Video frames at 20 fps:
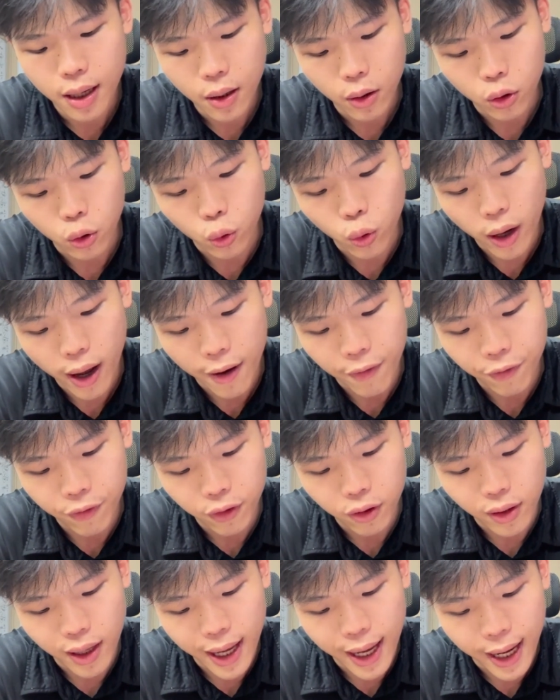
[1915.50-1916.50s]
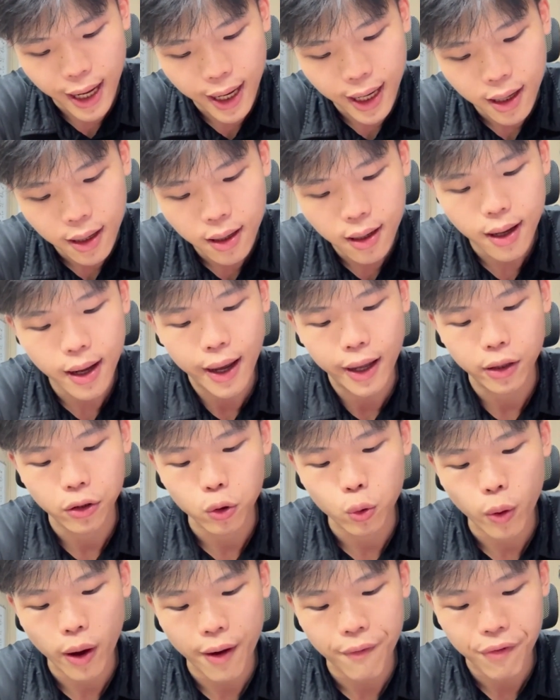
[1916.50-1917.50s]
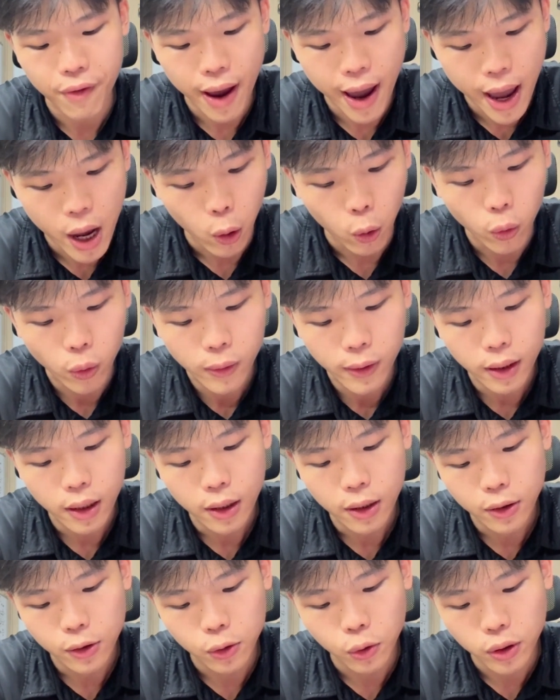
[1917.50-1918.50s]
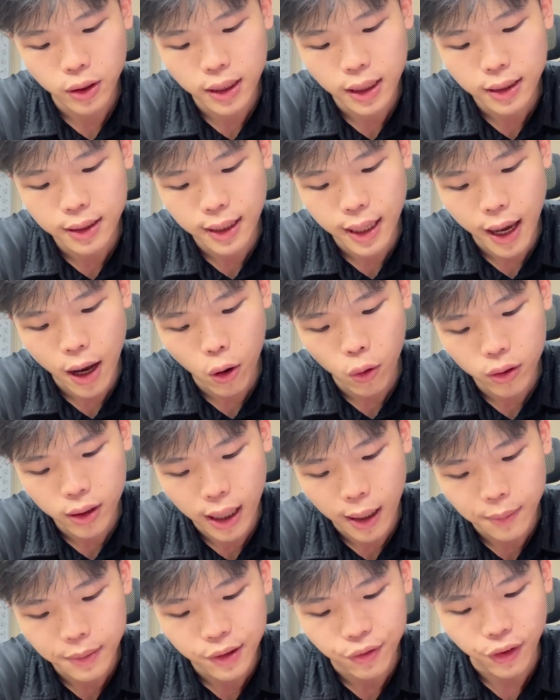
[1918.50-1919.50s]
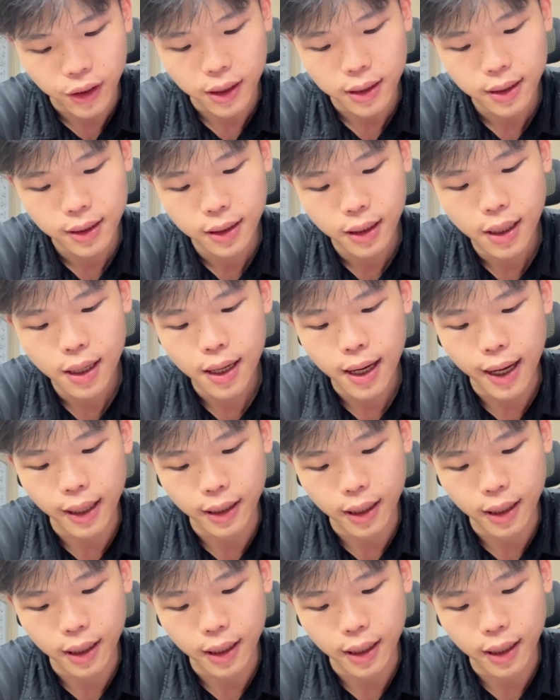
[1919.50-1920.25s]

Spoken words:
You have A and you have L. So since L comes first and